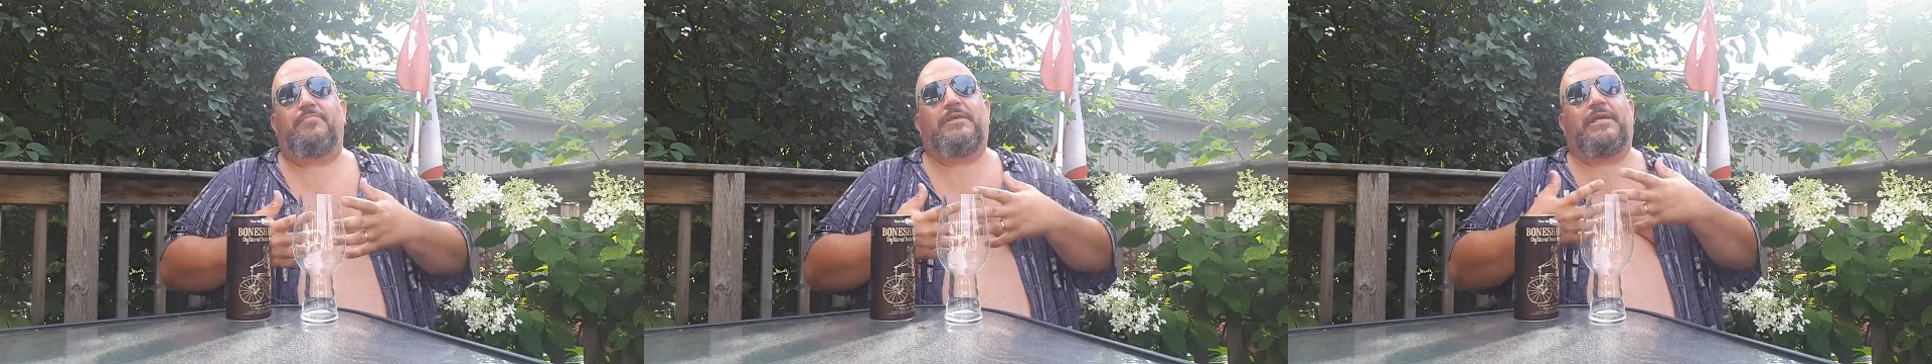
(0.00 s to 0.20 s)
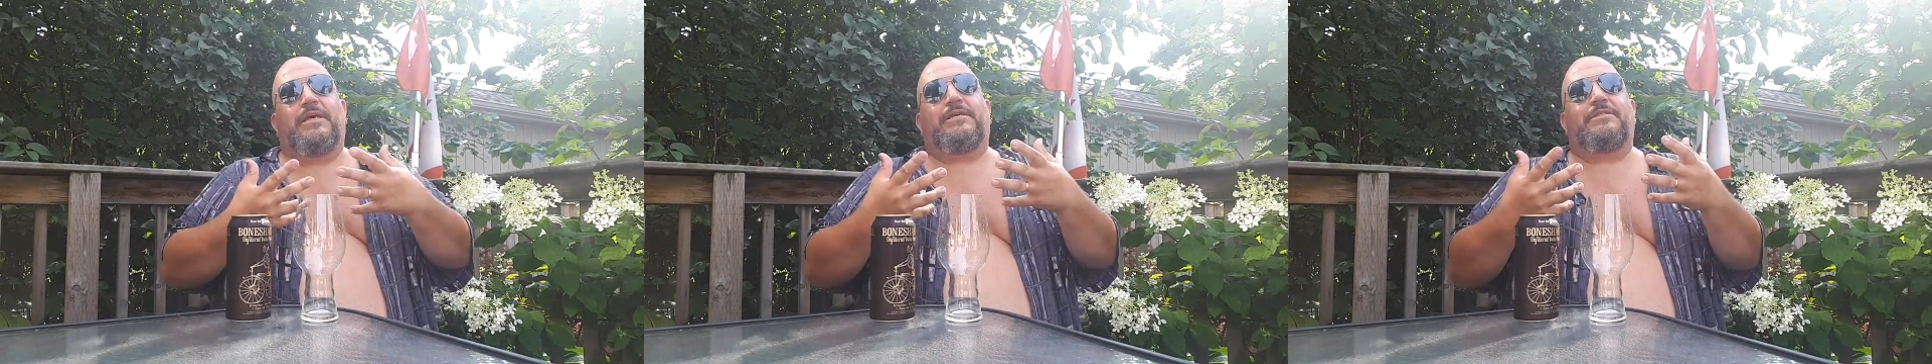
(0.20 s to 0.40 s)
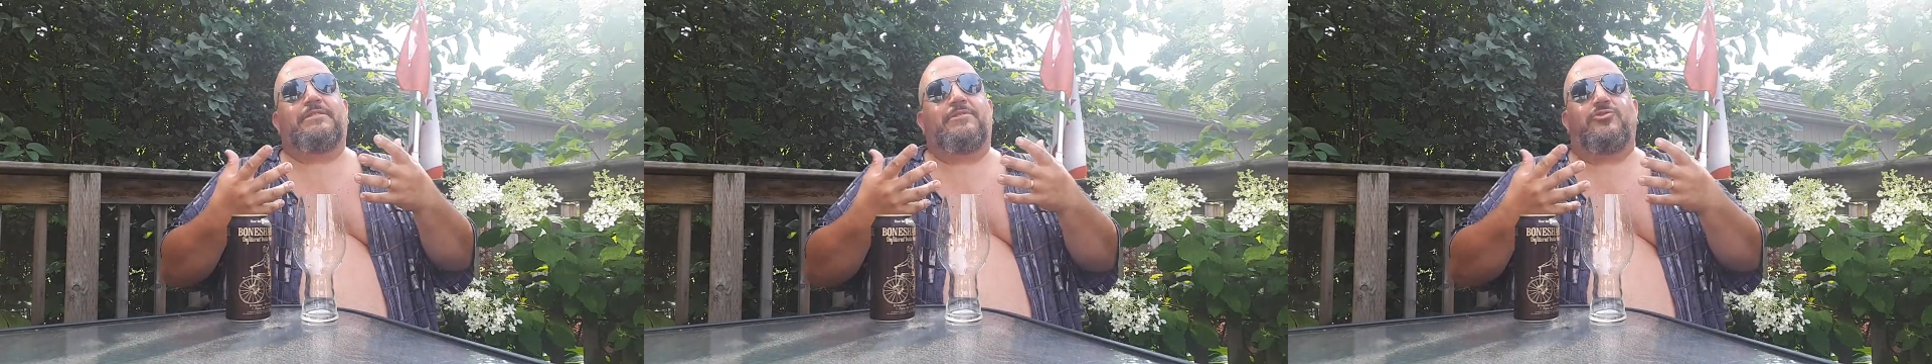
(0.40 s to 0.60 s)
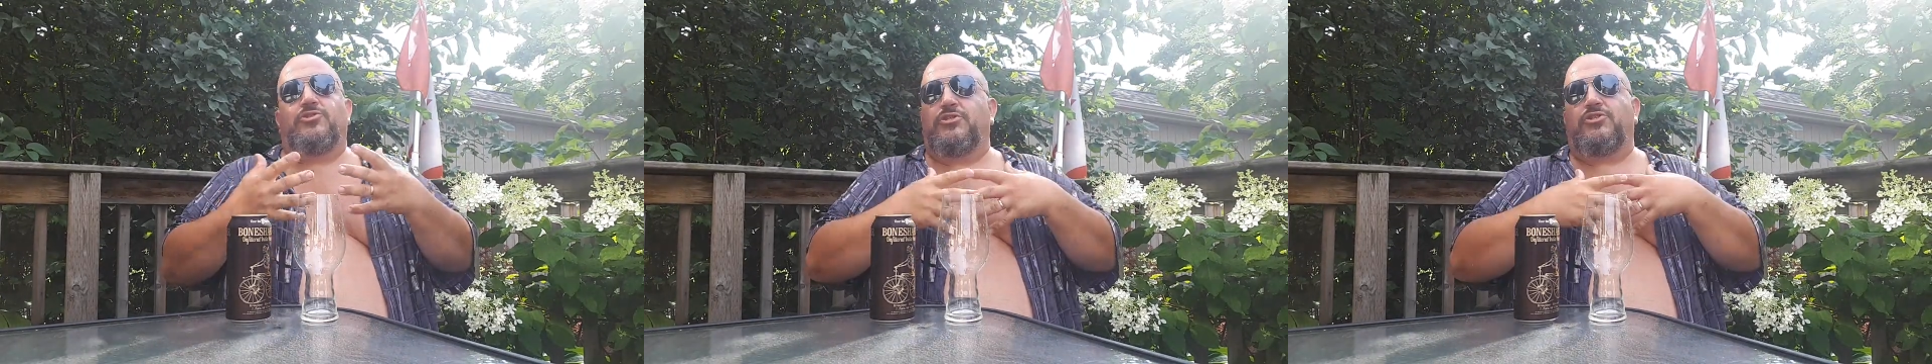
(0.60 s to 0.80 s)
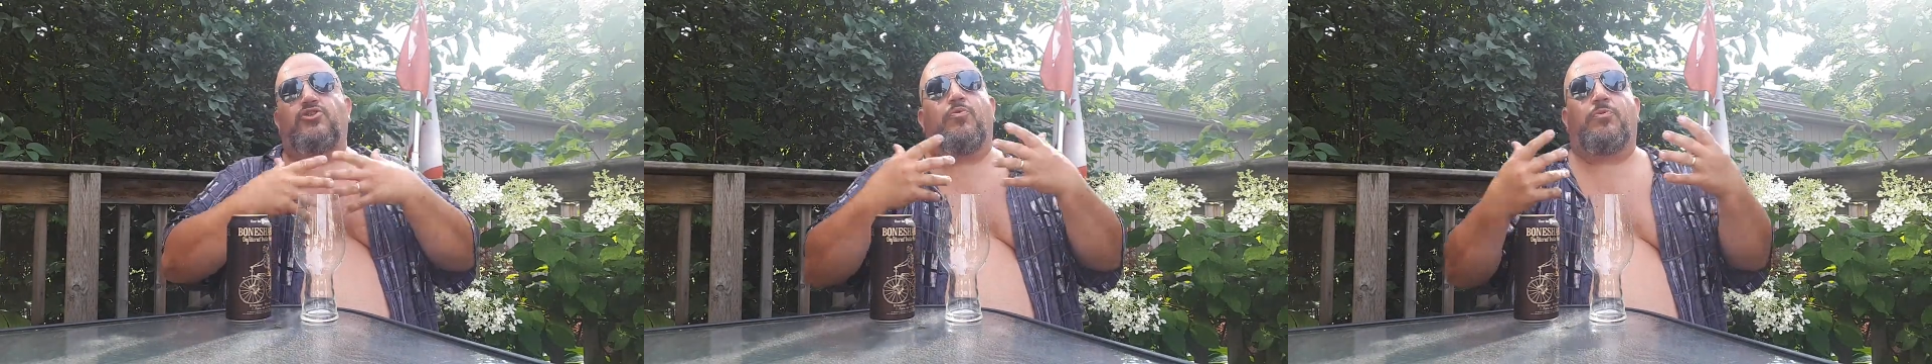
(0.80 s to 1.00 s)
because there's
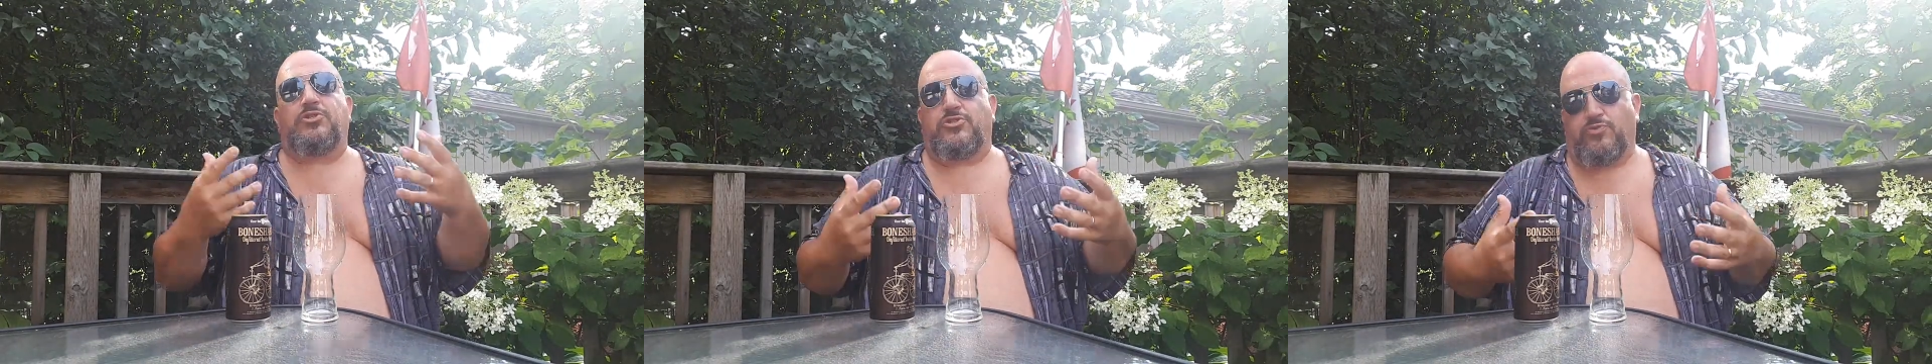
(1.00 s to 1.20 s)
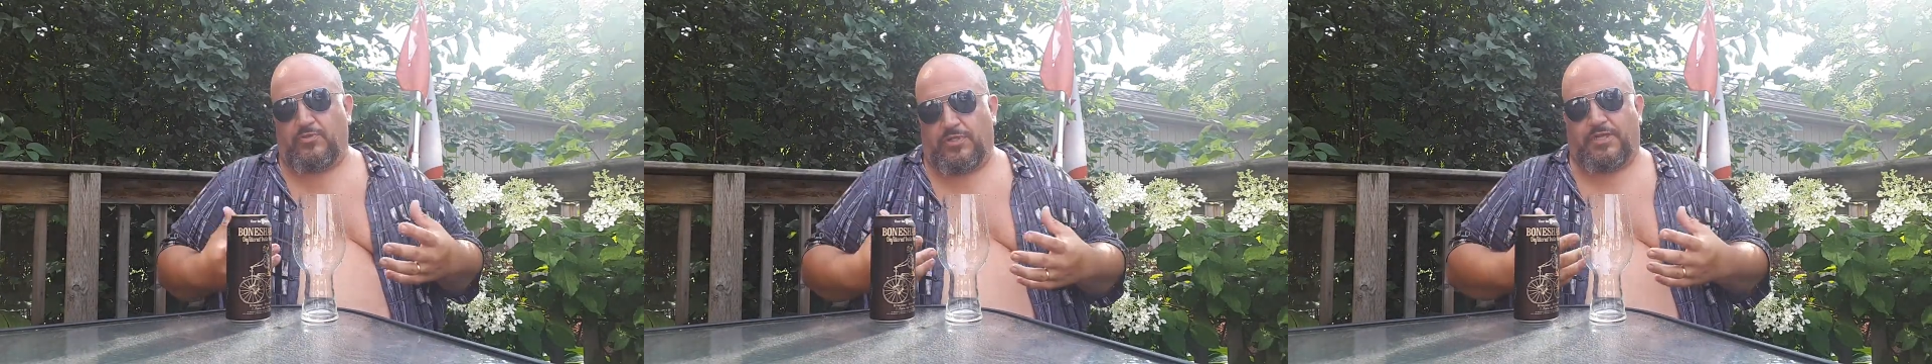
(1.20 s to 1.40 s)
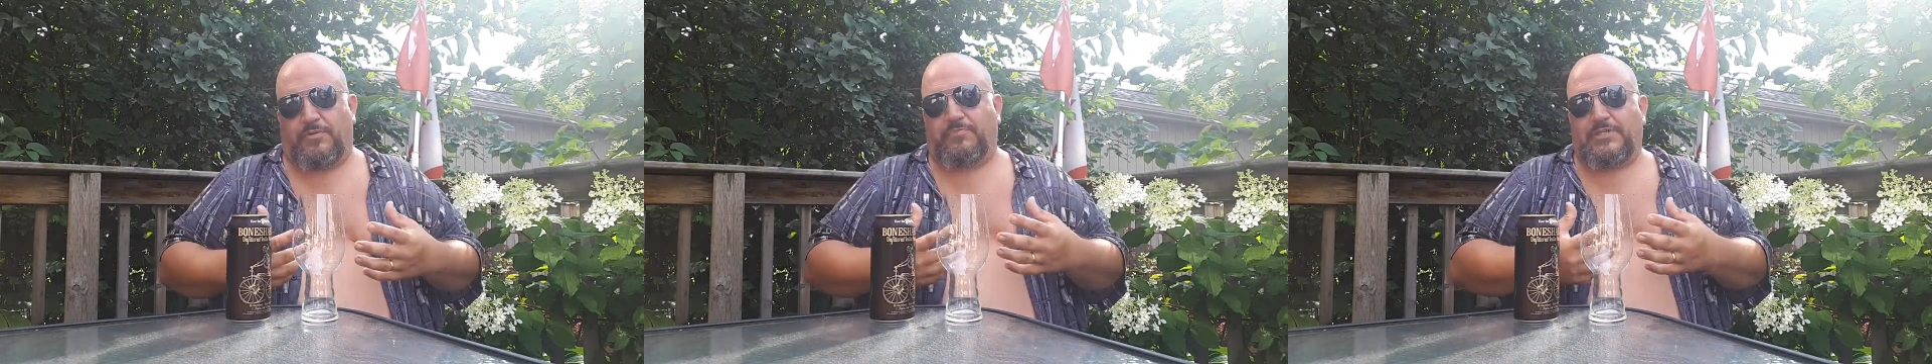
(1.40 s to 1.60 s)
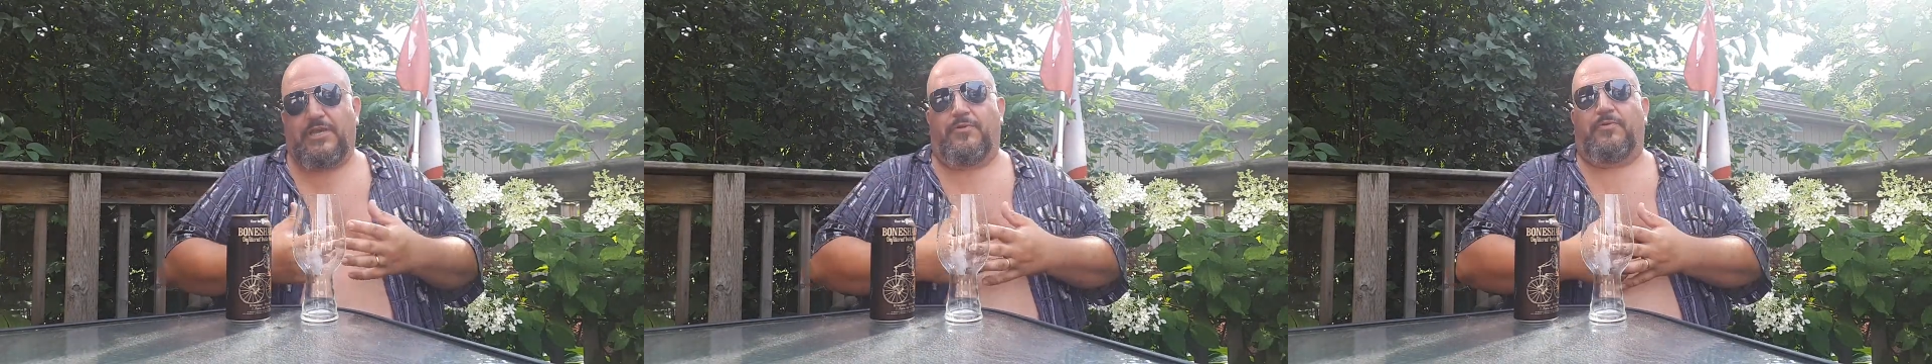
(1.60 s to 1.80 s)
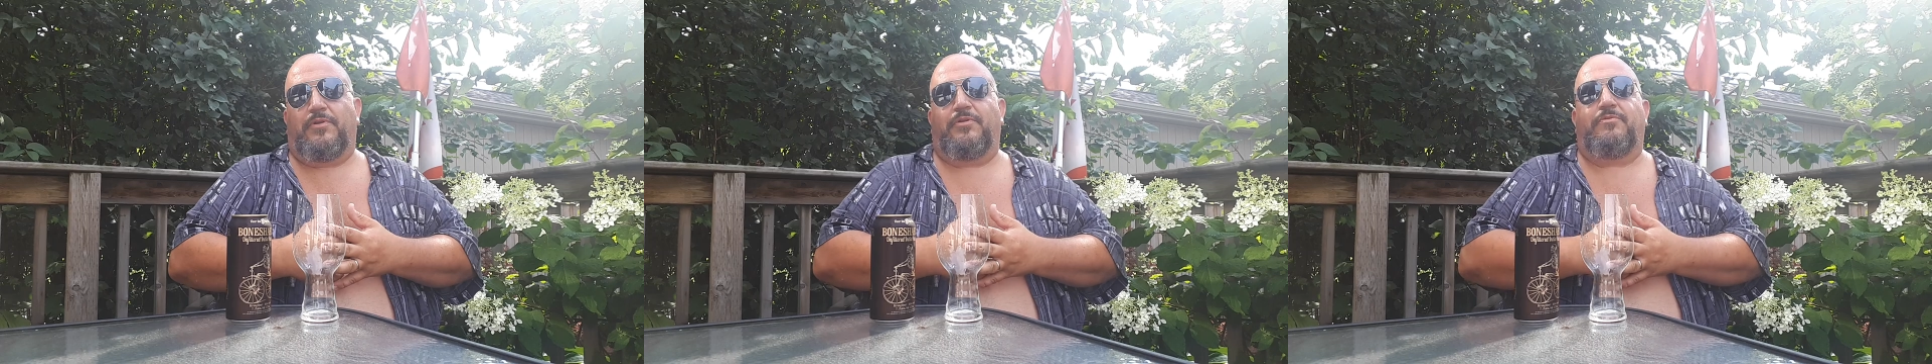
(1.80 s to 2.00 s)
just so much new that comes out